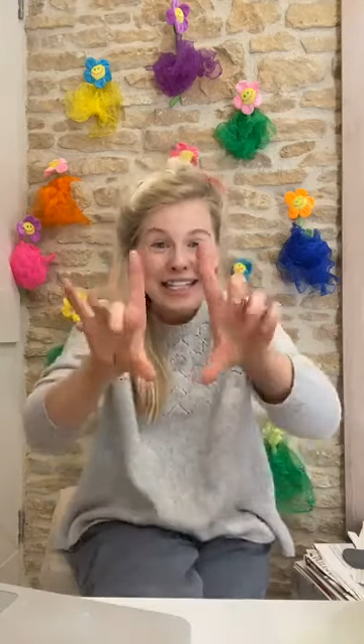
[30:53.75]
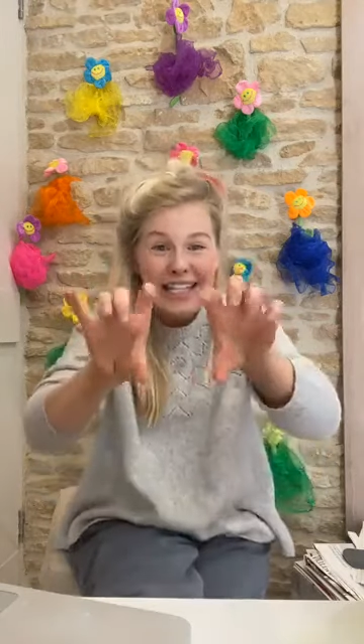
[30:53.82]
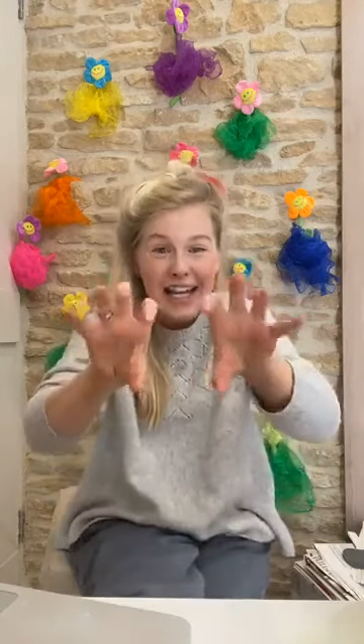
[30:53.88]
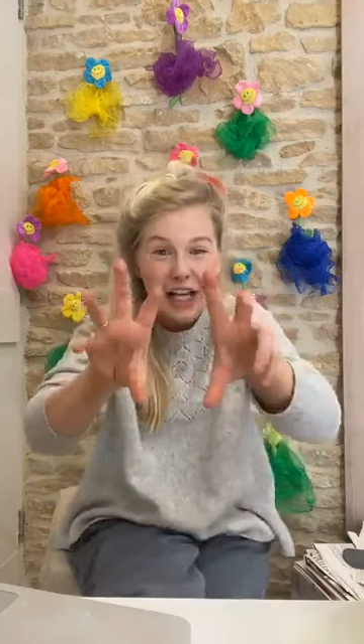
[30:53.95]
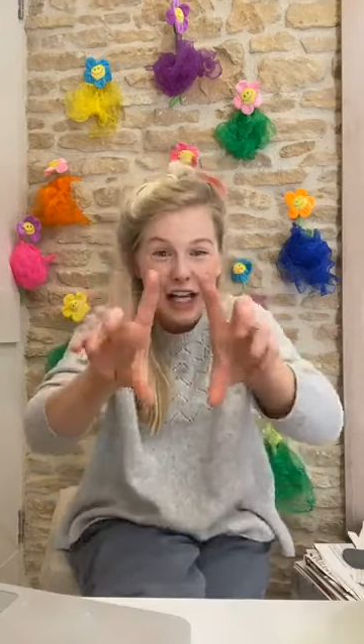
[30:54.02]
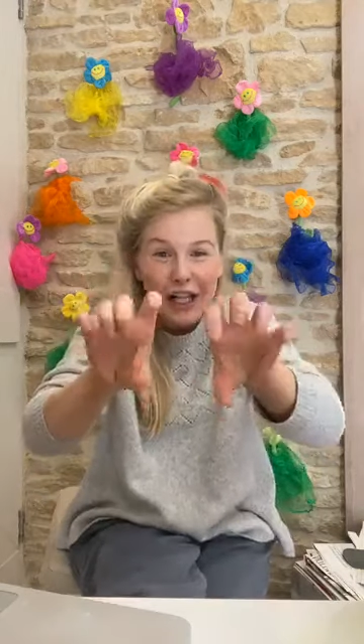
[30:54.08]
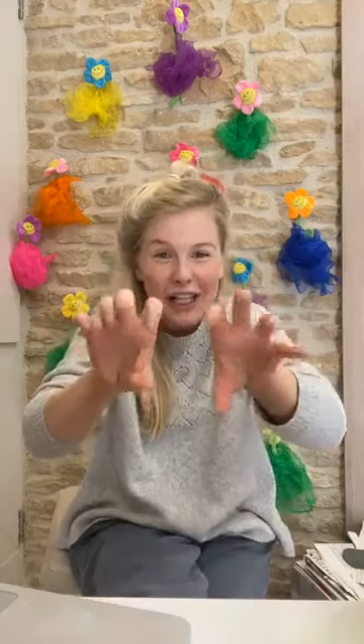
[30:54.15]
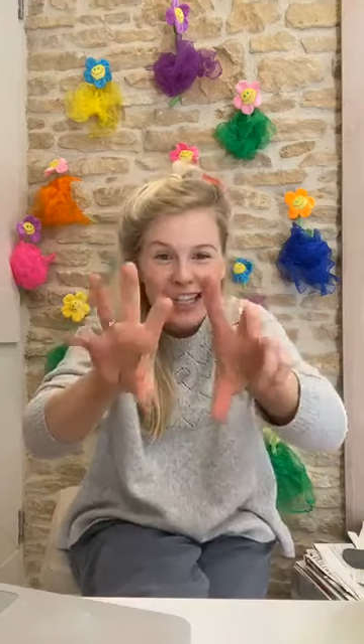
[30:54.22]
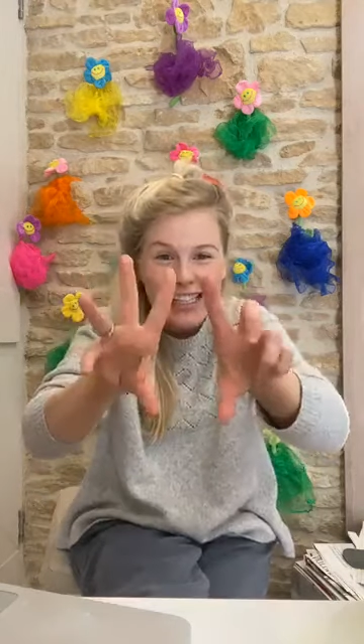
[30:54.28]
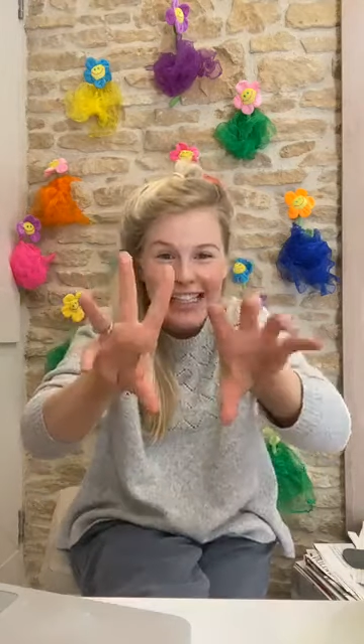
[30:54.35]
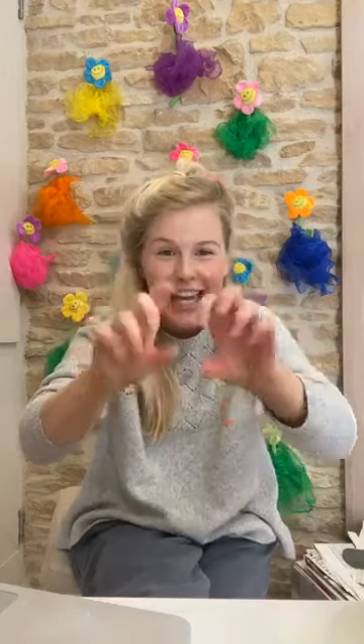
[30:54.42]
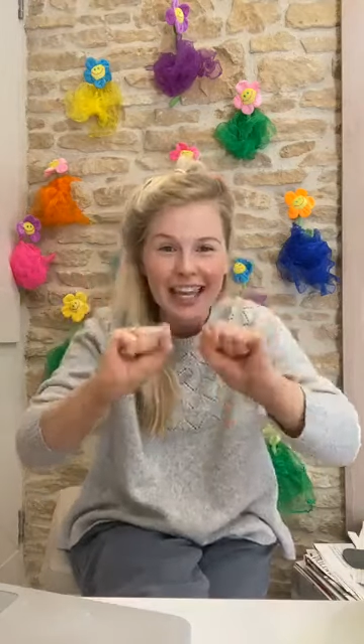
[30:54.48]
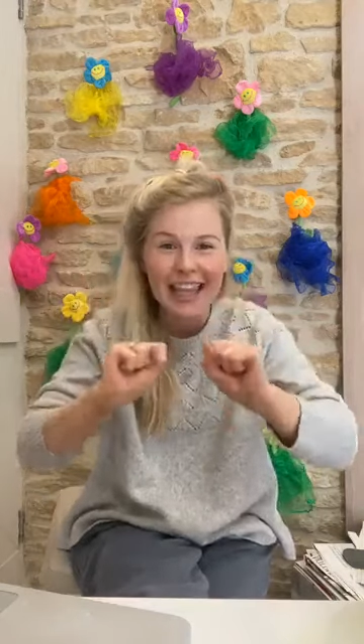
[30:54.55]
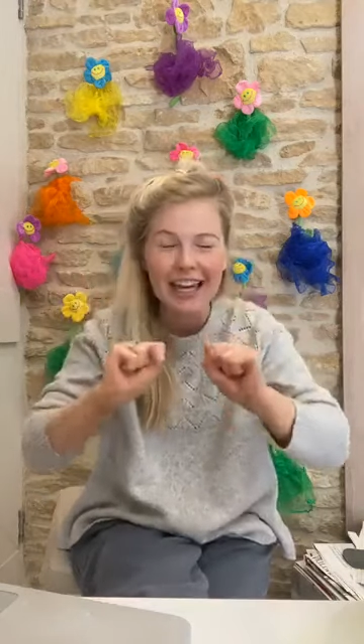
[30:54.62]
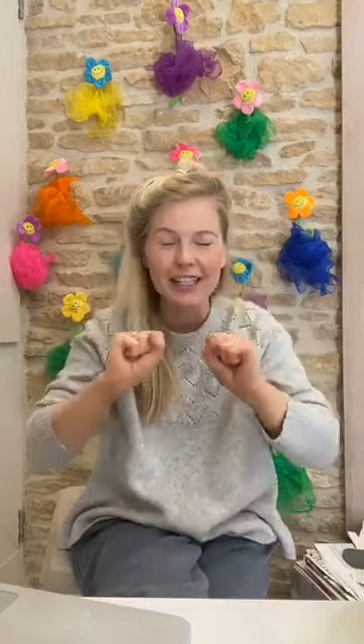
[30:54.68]
Tickle is
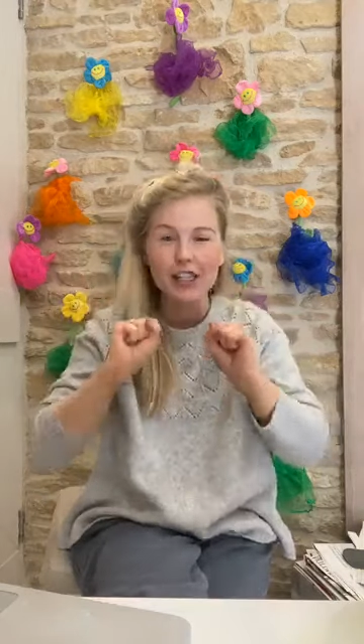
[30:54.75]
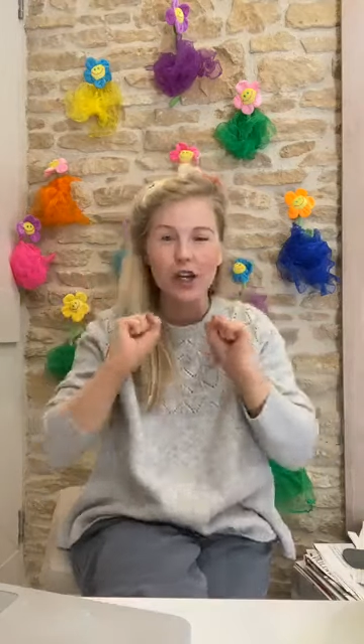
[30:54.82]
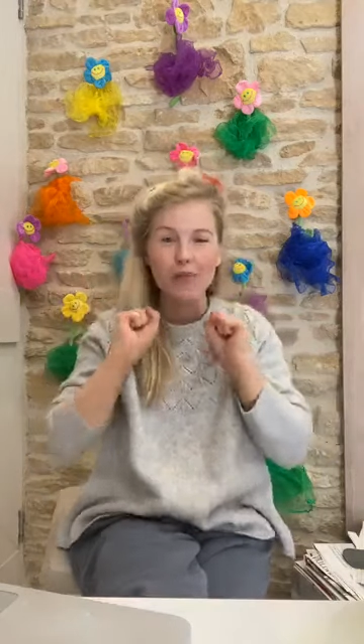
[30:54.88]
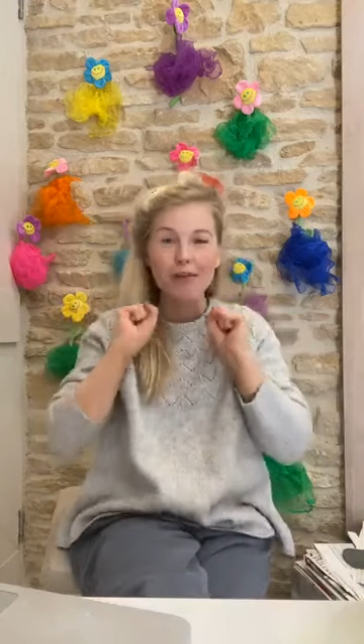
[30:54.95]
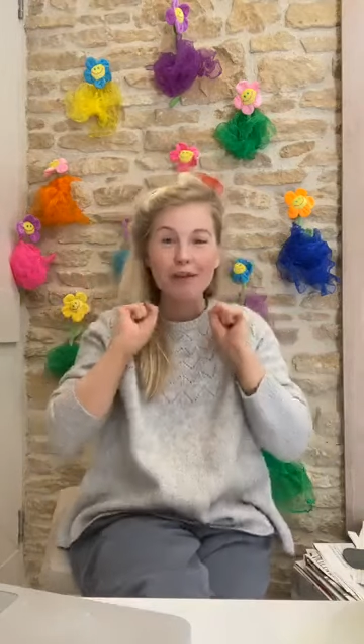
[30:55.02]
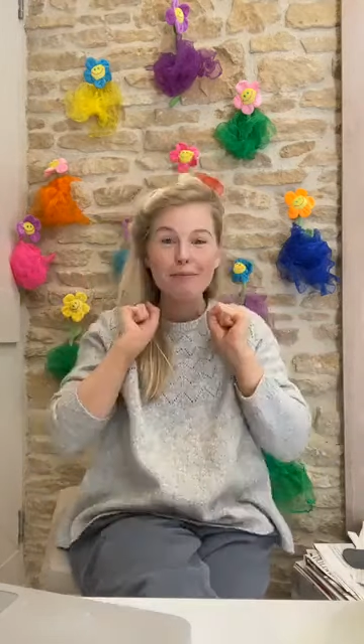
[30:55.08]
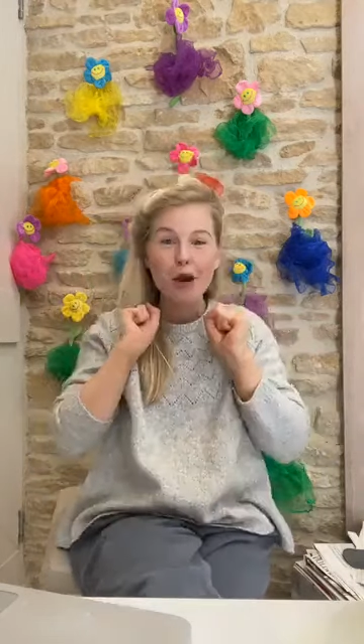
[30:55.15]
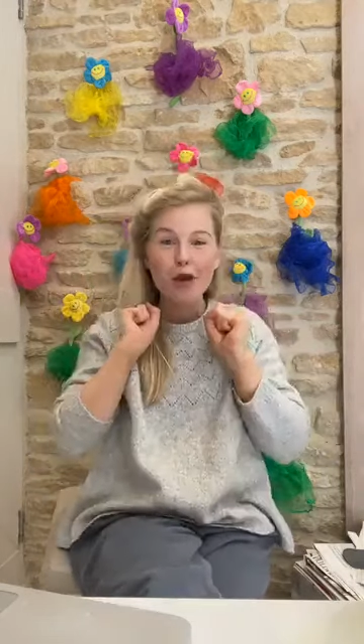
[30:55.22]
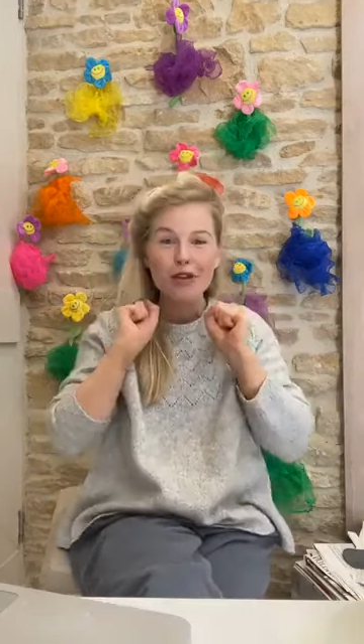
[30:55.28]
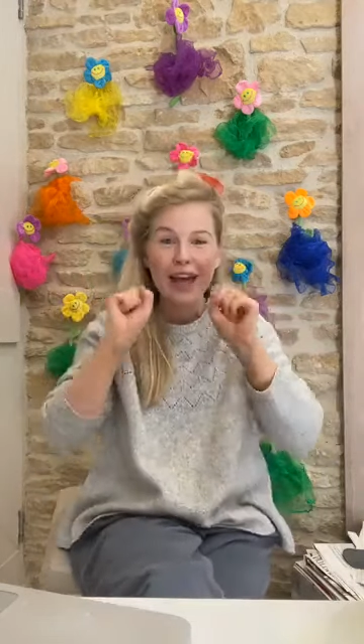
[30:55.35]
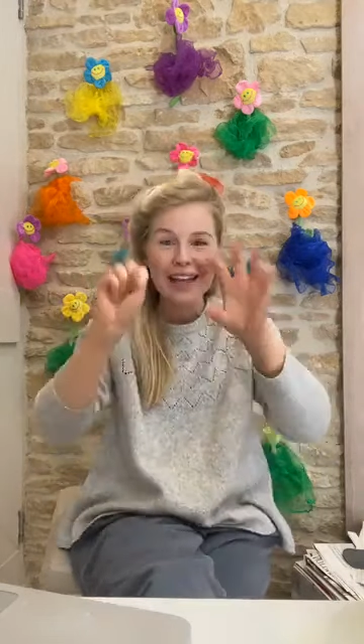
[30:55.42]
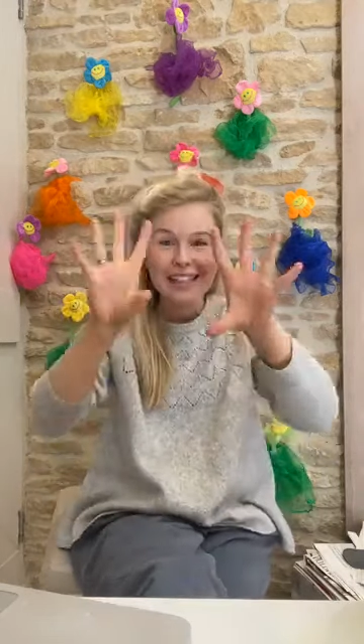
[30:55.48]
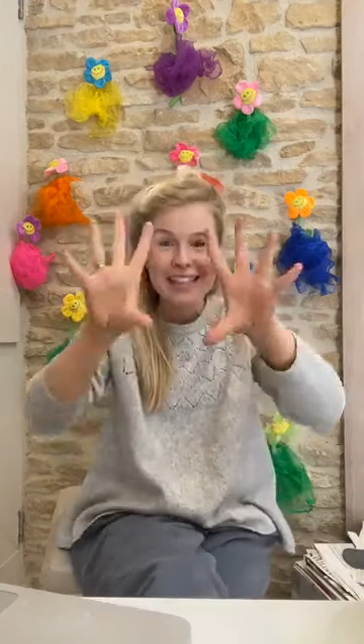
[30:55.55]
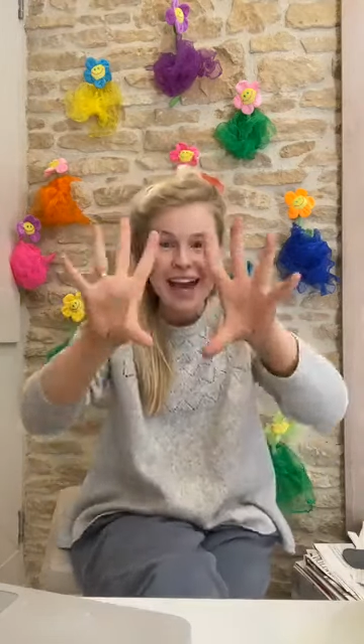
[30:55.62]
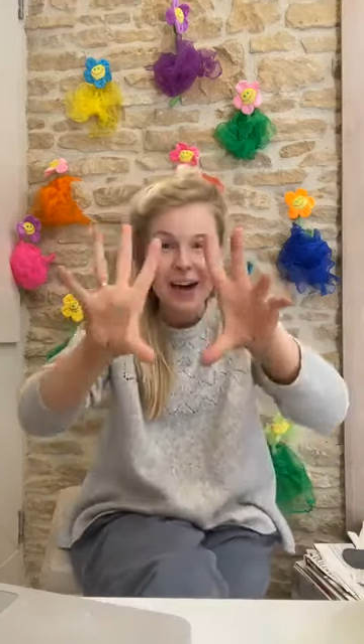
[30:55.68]
like this. So it'd be both
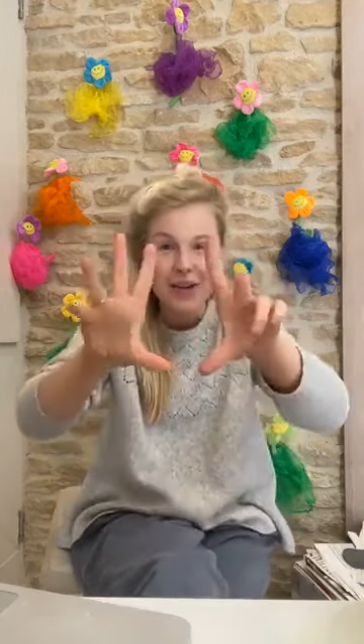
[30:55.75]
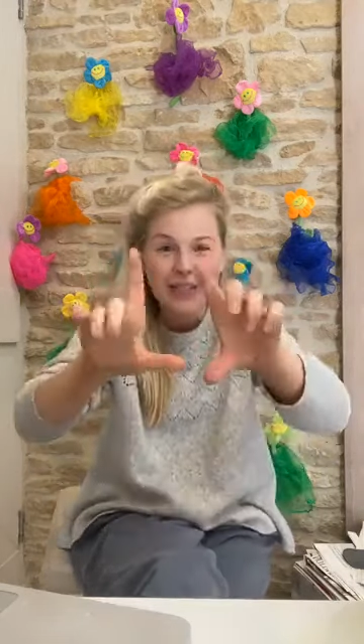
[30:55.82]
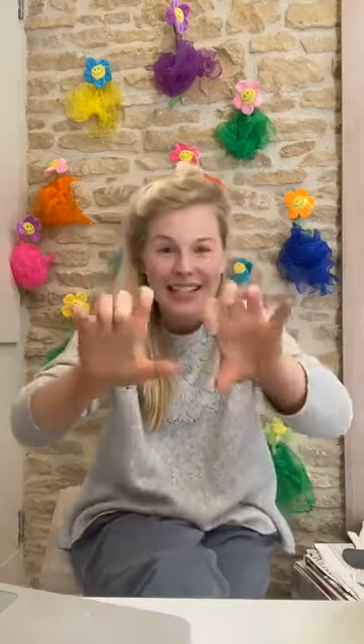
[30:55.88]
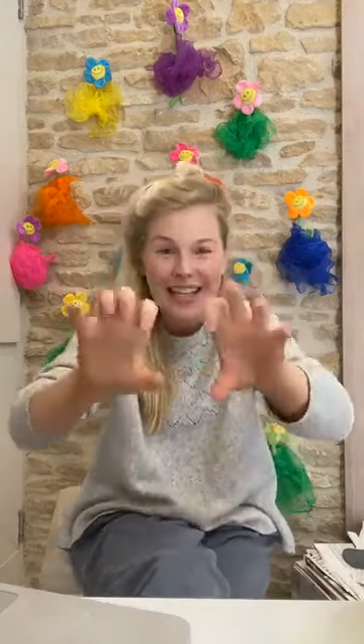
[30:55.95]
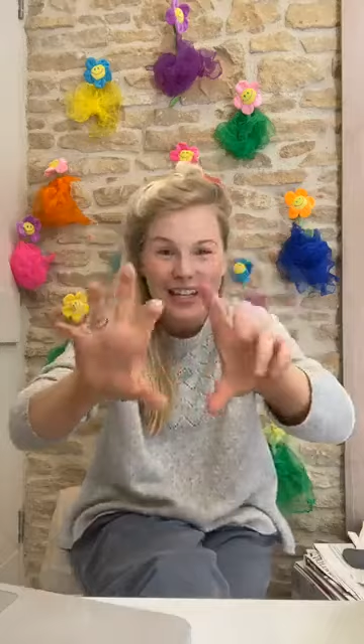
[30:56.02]
hands out.